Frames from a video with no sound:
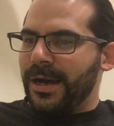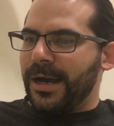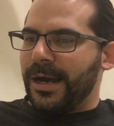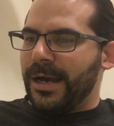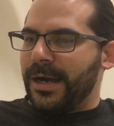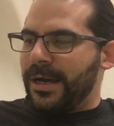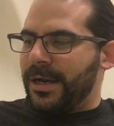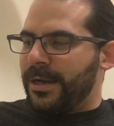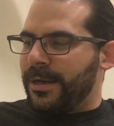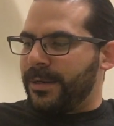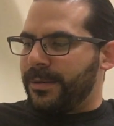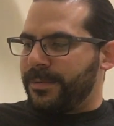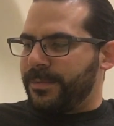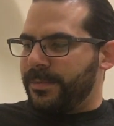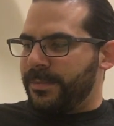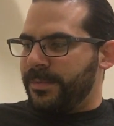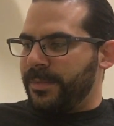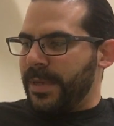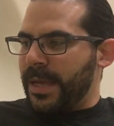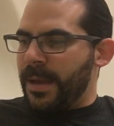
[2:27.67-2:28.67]

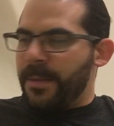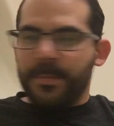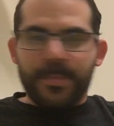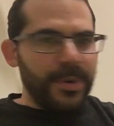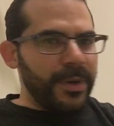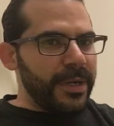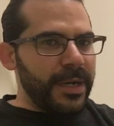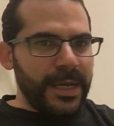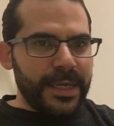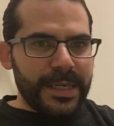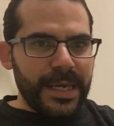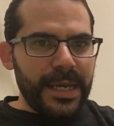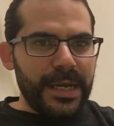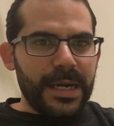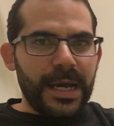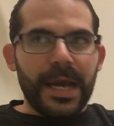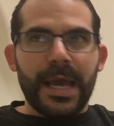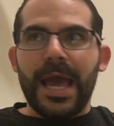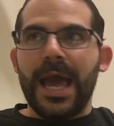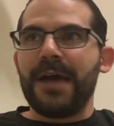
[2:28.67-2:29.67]
But
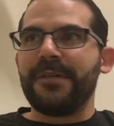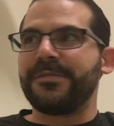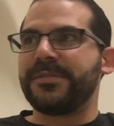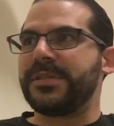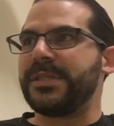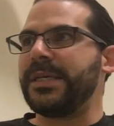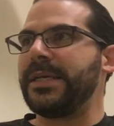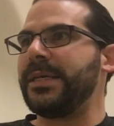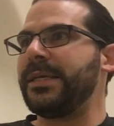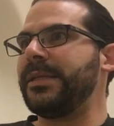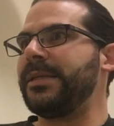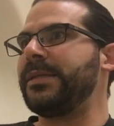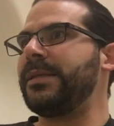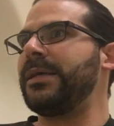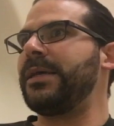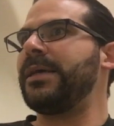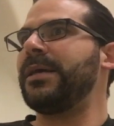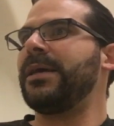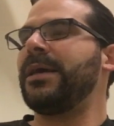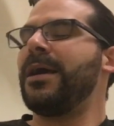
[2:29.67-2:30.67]
again, I have
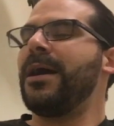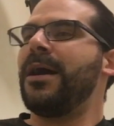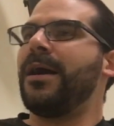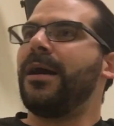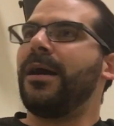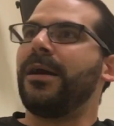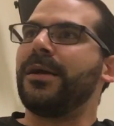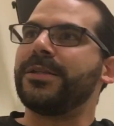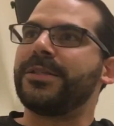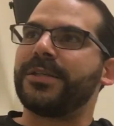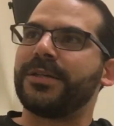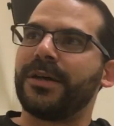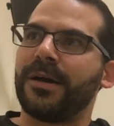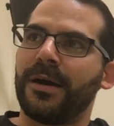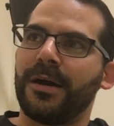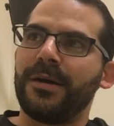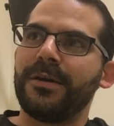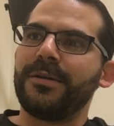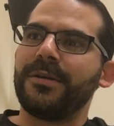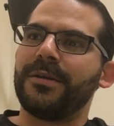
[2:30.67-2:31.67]
seen a
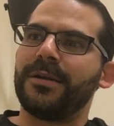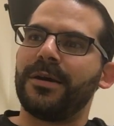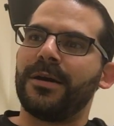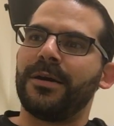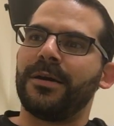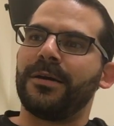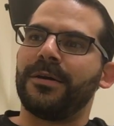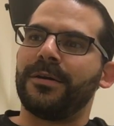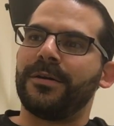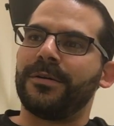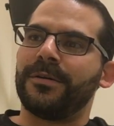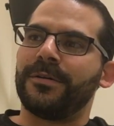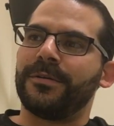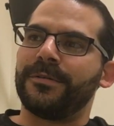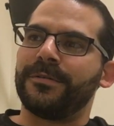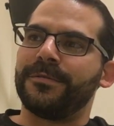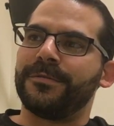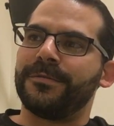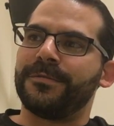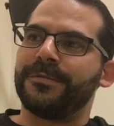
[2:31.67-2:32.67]
ton
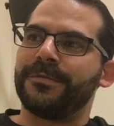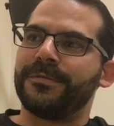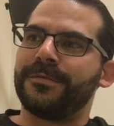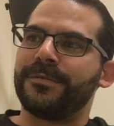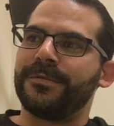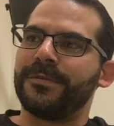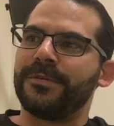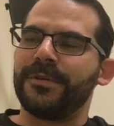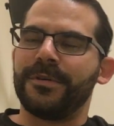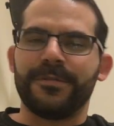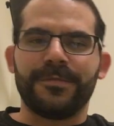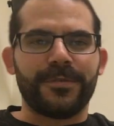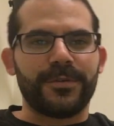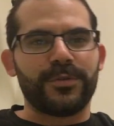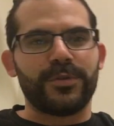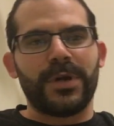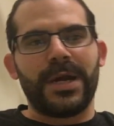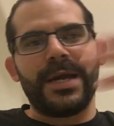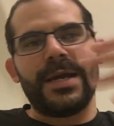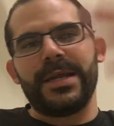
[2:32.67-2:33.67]
of
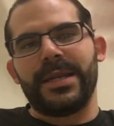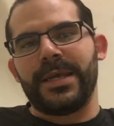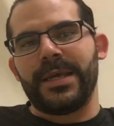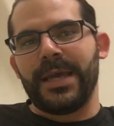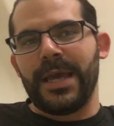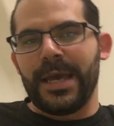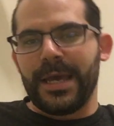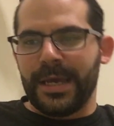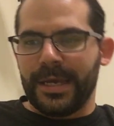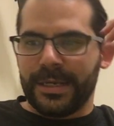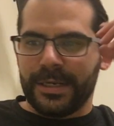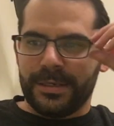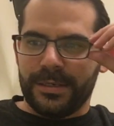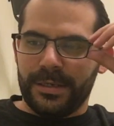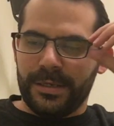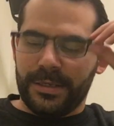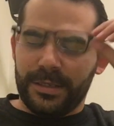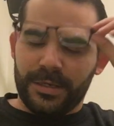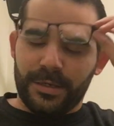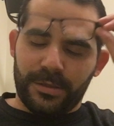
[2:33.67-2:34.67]
variety,
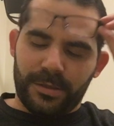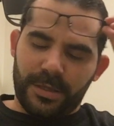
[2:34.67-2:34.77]
and you know,